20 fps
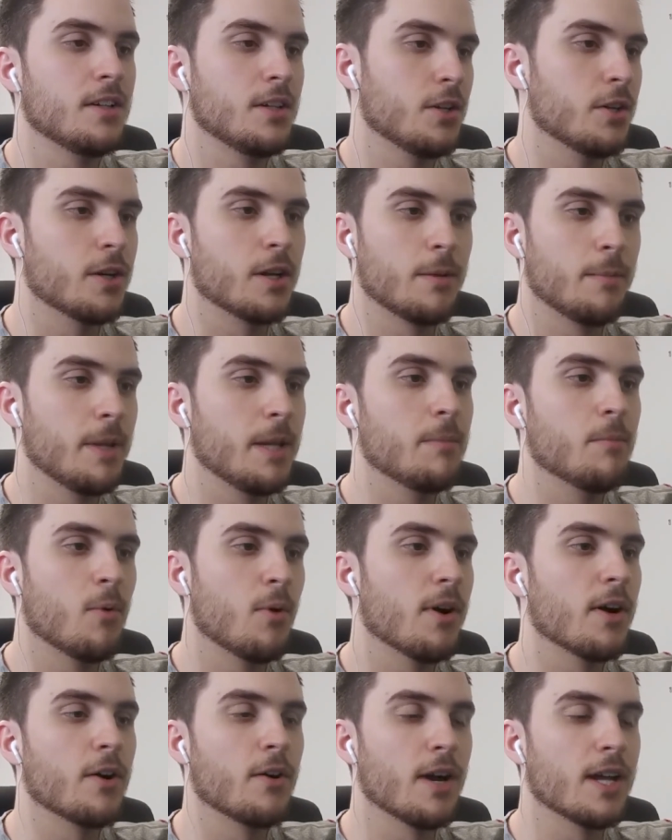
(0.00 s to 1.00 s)
you're going to be
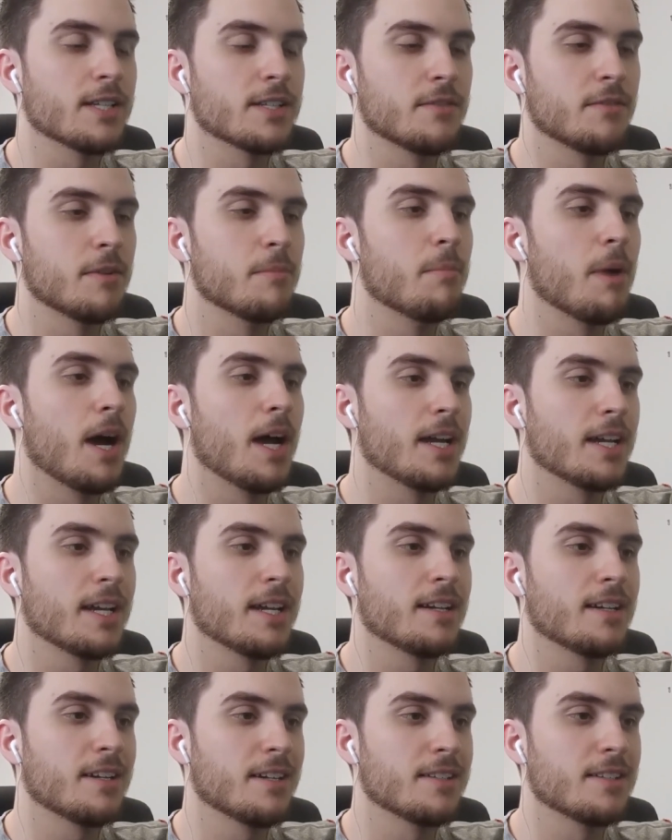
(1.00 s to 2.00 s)
more aggressive at buying
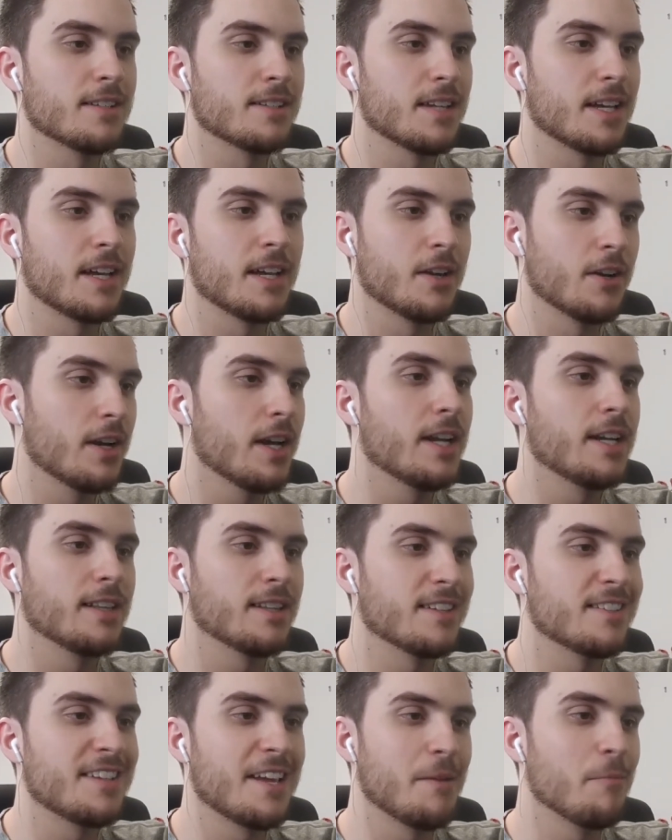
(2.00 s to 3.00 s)
it because it's like you're
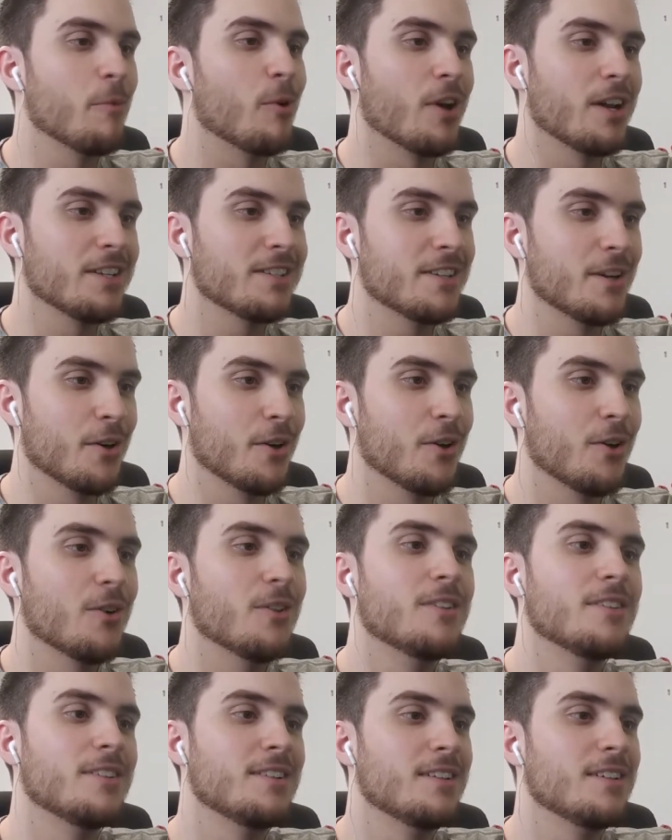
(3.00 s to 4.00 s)
getting the same great
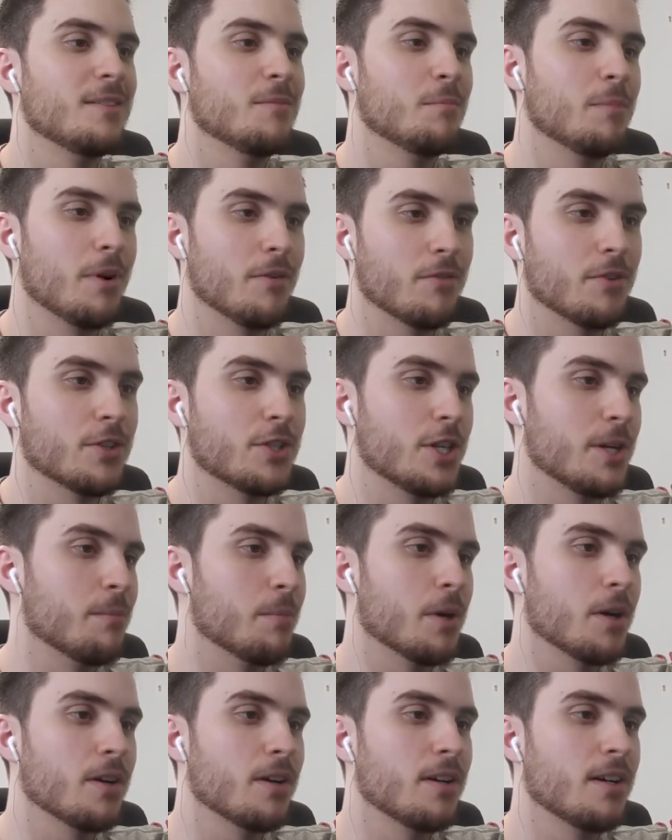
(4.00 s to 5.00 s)
cereal, but for
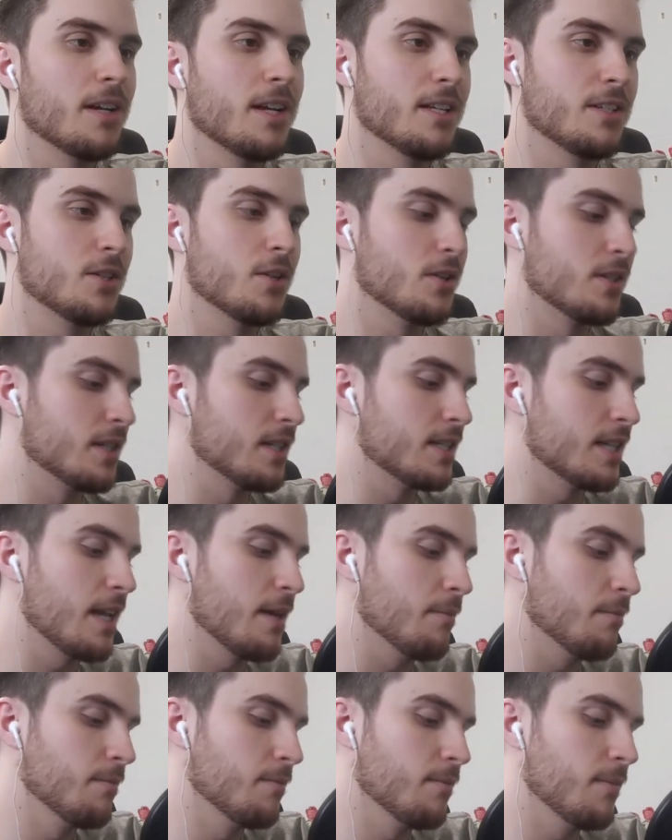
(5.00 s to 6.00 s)
cheaper. And so it's the
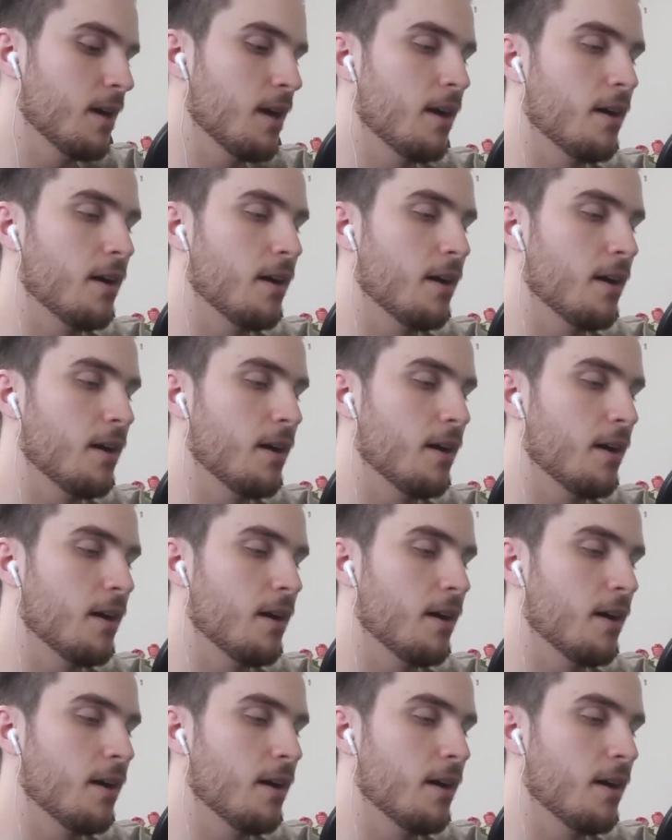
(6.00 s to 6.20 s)
same,